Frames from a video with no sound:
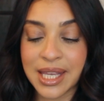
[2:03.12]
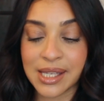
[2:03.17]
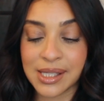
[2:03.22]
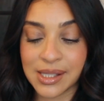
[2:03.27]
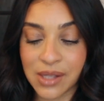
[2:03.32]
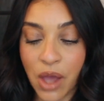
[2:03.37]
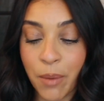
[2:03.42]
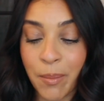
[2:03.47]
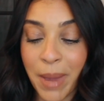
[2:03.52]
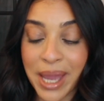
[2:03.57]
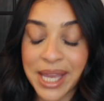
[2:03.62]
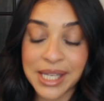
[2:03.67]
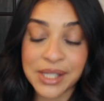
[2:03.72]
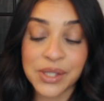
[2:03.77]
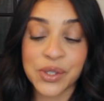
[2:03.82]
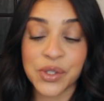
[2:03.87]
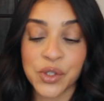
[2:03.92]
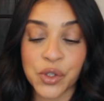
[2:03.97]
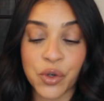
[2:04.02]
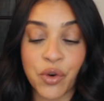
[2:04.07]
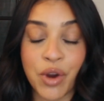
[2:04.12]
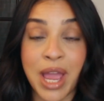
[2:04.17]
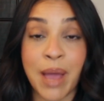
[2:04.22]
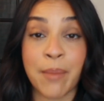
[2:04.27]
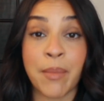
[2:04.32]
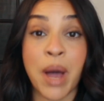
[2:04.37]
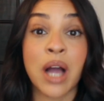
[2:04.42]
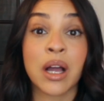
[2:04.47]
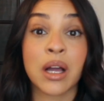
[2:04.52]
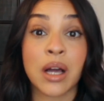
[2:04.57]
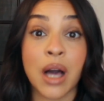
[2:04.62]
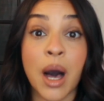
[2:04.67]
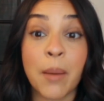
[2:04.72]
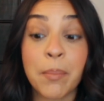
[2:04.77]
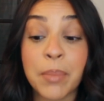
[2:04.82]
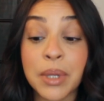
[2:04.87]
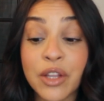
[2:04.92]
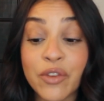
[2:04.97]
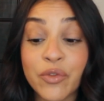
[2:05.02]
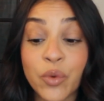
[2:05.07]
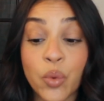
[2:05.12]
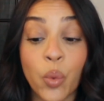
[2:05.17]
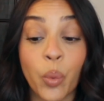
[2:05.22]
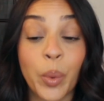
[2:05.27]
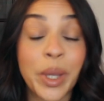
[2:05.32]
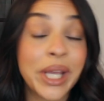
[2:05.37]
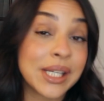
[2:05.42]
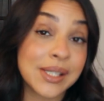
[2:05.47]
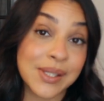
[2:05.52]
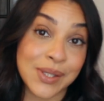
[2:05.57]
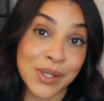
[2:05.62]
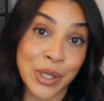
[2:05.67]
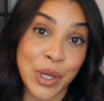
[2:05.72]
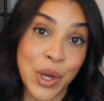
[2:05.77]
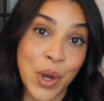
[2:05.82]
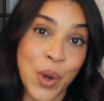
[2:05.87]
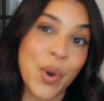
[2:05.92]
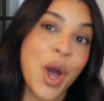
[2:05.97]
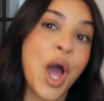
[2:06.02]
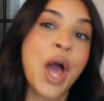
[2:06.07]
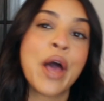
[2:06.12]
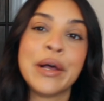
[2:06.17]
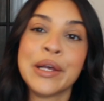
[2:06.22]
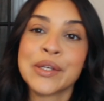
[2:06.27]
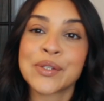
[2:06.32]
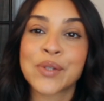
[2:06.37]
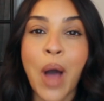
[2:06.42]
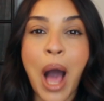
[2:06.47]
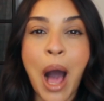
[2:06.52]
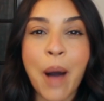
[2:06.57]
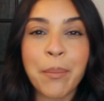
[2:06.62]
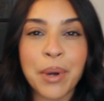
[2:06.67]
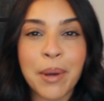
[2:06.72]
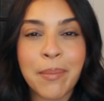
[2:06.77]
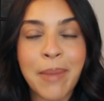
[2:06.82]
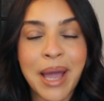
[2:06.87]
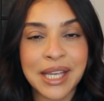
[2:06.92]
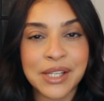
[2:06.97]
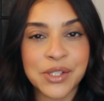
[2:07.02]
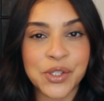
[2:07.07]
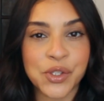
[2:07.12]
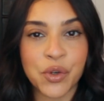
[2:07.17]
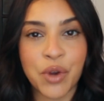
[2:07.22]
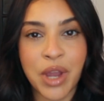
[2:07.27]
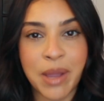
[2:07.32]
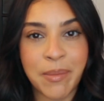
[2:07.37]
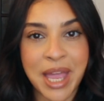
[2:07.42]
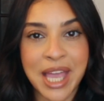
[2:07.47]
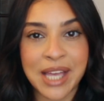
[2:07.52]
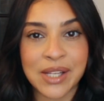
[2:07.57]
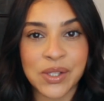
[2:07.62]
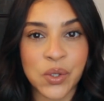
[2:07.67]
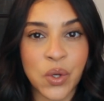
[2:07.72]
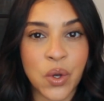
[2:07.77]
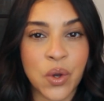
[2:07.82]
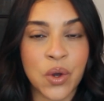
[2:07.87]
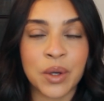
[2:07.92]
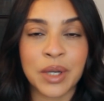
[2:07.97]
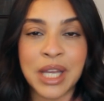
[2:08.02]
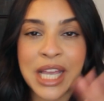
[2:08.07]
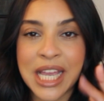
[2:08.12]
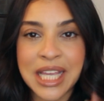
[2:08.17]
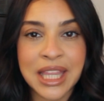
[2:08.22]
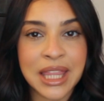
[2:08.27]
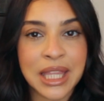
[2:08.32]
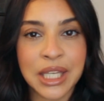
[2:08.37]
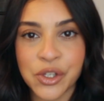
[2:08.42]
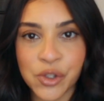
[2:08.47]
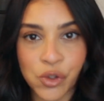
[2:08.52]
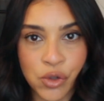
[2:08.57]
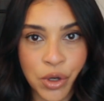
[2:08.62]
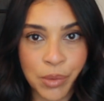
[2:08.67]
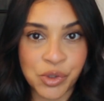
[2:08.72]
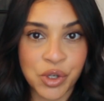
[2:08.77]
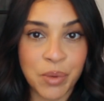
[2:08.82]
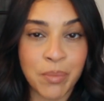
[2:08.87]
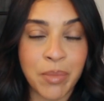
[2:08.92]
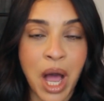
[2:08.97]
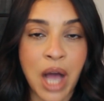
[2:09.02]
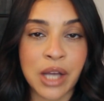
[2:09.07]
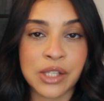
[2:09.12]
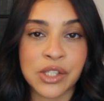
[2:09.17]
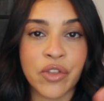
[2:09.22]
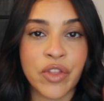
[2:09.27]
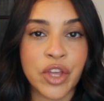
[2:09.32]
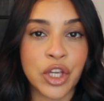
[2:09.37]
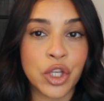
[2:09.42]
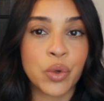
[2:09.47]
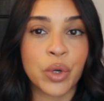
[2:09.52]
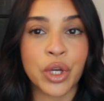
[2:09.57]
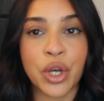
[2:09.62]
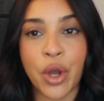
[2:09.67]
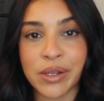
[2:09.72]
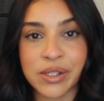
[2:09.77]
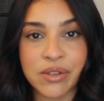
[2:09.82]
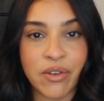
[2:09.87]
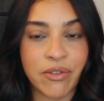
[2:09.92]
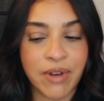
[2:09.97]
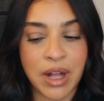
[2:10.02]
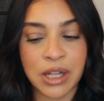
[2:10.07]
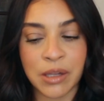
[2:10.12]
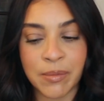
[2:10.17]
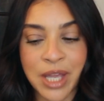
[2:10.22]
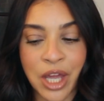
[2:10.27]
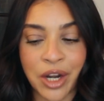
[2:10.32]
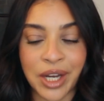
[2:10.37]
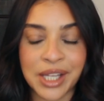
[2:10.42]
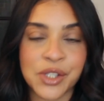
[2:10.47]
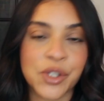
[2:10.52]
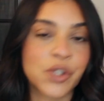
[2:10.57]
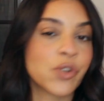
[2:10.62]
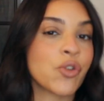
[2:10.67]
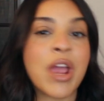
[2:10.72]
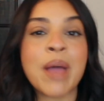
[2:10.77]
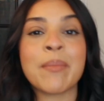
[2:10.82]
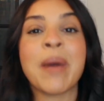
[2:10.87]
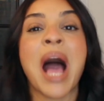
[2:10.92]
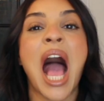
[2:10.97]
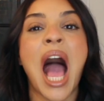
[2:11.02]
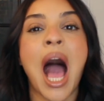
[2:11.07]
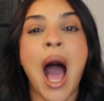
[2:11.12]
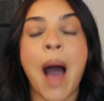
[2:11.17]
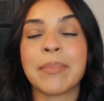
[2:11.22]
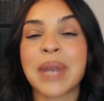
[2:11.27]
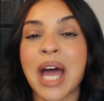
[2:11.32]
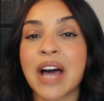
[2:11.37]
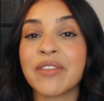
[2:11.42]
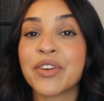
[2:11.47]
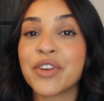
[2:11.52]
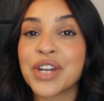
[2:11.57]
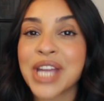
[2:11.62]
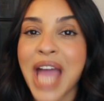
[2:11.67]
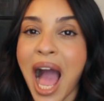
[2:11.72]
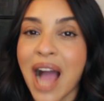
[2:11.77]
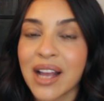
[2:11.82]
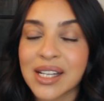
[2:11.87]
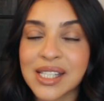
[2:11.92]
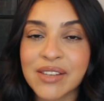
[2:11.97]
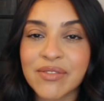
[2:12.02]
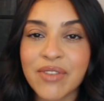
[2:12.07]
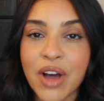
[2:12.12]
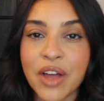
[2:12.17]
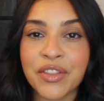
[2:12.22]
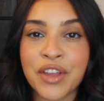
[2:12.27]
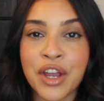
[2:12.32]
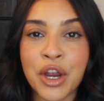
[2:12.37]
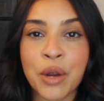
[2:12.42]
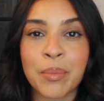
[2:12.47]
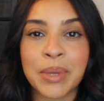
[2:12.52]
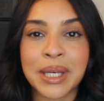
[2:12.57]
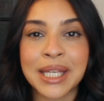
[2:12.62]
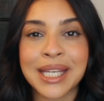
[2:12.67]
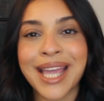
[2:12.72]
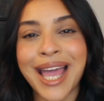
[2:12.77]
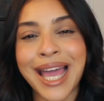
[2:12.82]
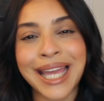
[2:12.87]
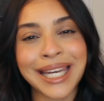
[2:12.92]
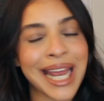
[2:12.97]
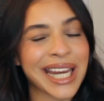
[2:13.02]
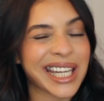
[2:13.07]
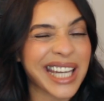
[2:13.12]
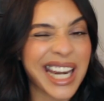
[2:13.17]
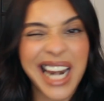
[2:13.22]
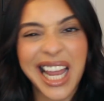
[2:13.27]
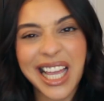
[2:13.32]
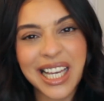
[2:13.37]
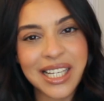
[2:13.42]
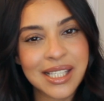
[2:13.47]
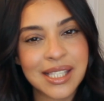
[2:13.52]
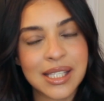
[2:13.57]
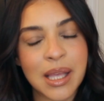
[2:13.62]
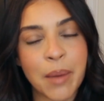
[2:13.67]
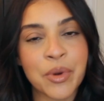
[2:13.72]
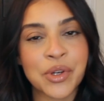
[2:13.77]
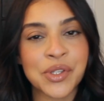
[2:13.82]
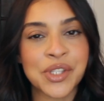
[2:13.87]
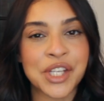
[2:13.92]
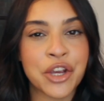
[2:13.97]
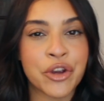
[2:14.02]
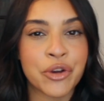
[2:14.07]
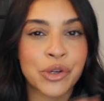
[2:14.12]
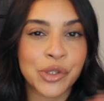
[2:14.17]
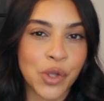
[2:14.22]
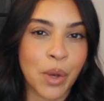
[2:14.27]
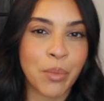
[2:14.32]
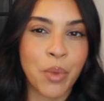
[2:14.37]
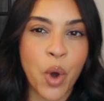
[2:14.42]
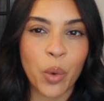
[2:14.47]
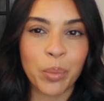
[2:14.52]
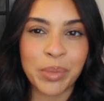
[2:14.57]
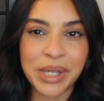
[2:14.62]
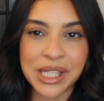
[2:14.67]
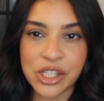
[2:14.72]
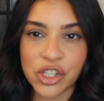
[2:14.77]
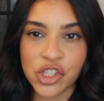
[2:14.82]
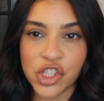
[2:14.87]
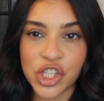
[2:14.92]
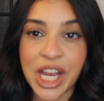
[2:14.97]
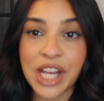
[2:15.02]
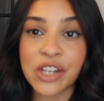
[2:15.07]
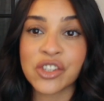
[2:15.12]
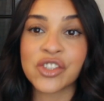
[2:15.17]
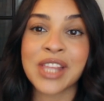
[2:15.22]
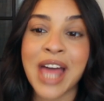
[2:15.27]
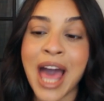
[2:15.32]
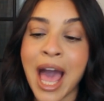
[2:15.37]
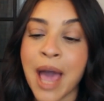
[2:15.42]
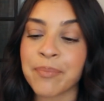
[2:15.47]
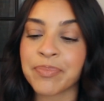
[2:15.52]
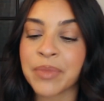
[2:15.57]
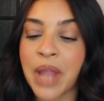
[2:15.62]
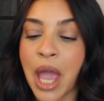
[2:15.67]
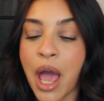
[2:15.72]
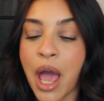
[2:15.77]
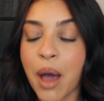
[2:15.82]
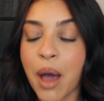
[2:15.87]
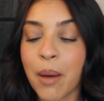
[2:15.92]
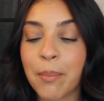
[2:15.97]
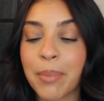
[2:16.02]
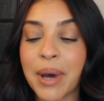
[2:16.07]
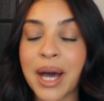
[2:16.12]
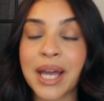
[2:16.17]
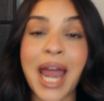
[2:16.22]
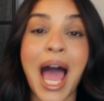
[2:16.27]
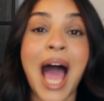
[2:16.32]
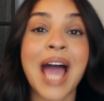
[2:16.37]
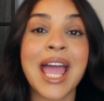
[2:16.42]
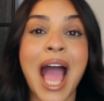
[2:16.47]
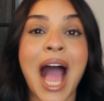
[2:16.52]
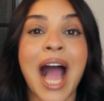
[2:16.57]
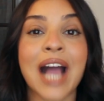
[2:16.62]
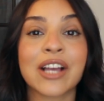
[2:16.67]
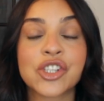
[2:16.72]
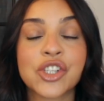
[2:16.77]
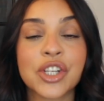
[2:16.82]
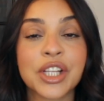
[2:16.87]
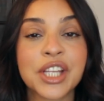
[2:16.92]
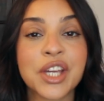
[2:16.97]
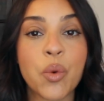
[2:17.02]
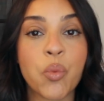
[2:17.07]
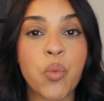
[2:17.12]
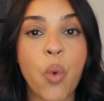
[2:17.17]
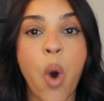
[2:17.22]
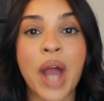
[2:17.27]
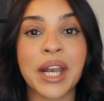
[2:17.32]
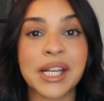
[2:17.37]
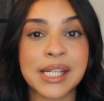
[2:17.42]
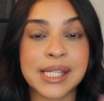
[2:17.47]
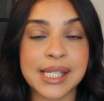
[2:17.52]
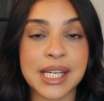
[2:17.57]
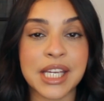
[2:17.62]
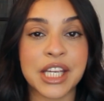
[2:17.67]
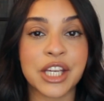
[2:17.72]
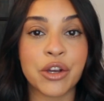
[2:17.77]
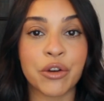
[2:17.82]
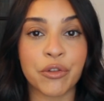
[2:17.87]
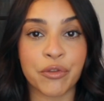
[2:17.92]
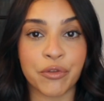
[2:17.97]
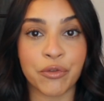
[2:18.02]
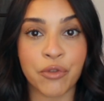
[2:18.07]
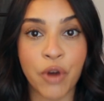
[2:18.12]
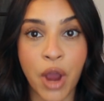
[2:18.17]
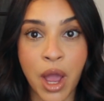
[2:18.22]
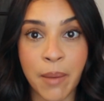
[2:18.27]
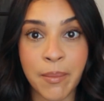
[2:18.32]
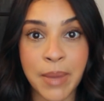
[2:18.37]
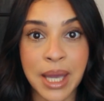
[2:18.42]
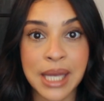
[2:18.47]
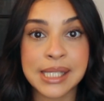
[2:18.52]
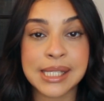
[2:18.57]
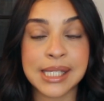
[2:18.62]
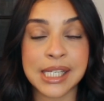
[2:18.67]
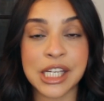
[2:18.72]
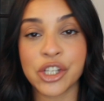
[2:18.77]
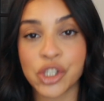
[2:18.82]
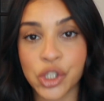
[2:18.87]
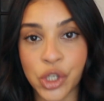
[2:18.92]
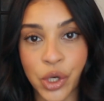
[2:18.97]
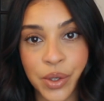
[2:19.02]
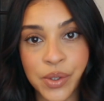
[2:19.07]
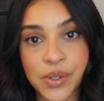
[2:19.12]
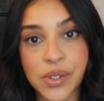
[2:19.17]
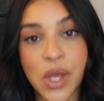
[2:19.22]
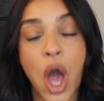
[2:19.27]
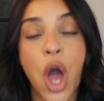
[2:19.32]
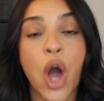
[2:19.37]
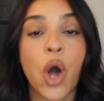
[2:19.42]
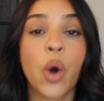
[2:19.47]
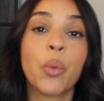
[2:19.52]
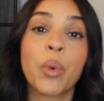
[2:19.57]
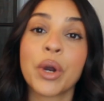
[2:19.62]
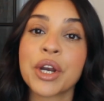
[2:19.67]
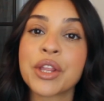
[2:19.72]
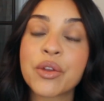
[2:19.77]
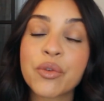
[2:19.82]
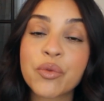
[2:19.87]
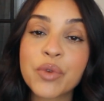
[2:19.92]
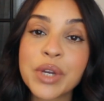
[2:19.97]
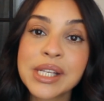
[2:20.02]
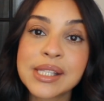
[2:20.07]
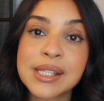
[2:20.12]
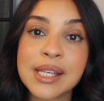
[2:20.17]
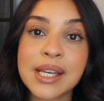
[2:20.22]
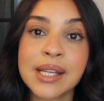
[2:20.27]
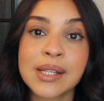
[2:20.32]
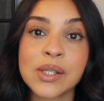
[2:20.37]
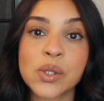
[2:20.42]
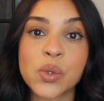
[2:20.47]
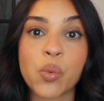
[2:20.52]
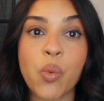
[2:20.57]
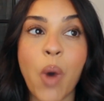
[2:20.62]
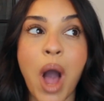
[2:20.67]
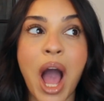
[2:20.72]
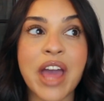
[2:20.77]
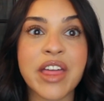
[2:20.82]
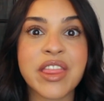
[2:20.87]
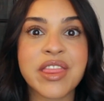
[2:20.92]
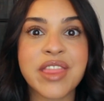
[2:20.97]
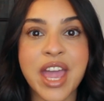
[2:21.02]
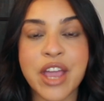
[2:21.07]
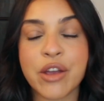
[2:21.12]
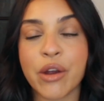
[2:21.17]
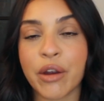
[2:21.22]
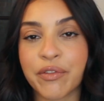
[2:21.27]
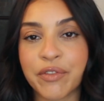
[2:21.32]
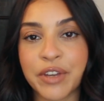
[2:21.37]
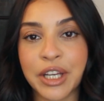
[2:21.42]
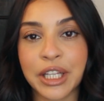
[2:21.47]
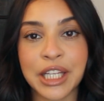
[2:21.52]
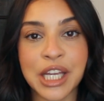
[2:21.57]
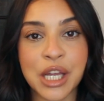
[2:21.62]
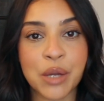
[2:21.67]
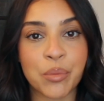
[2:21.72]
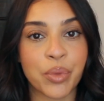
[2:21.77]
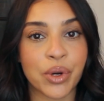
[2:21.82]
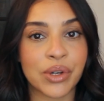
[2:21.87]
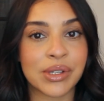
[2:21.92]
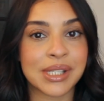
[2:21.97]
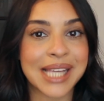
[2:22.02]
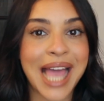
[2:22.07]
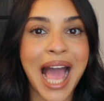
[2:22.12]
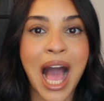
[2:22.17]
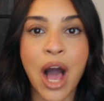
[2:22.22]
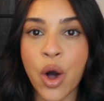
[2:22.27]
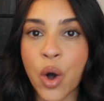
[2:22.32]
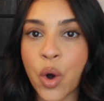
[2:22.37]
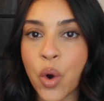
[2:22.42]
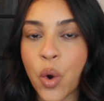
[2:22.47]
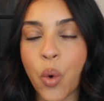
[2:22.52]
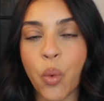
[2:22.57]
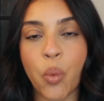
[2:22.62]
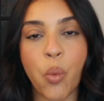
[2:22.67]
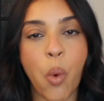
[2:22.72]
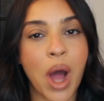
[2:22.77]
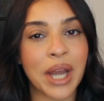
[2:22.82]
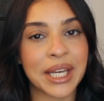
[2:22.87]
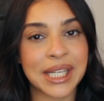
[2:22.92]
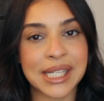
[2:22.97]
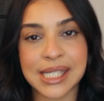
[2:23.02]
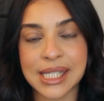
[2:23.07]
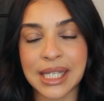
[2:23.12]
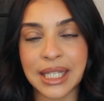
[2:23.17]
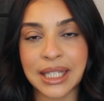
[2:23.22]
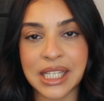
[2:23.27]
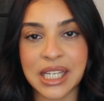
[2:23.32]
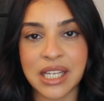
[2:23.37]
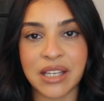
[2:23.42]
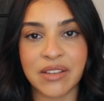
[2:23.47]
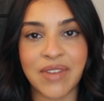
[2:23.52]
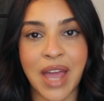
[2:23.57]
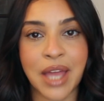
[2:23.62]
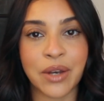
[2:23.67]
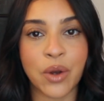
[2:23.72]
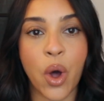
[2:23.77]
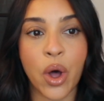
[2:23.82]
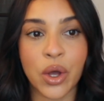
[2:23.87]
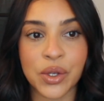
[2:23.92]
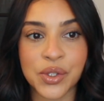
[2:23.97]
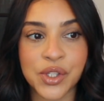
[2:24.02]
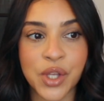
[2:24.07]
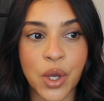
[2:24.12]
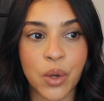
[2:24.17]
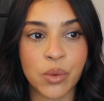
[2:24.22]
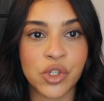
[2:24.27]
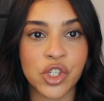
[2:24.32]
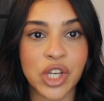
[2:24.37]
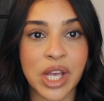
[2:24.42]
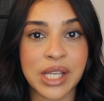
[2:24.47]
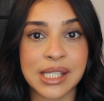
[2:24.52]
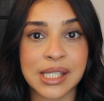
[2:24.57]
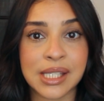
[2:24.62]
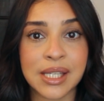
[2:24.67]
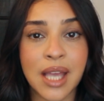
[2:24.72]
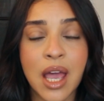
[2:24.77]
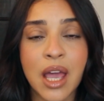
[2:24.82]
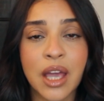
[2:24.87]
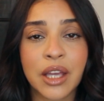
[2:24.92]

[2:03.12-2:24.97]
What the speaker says: this on my Instagram a couple of weeks ago. So I'll put my Instagram handle in the description box so that you can also follow me on Instagram. I'm not very active on there, but again, summer's here, so I'm hoping to change that. But I actually wanted to hear from teachers. What are the reasons why they are feeling burnt out, wanting to leave, and also just,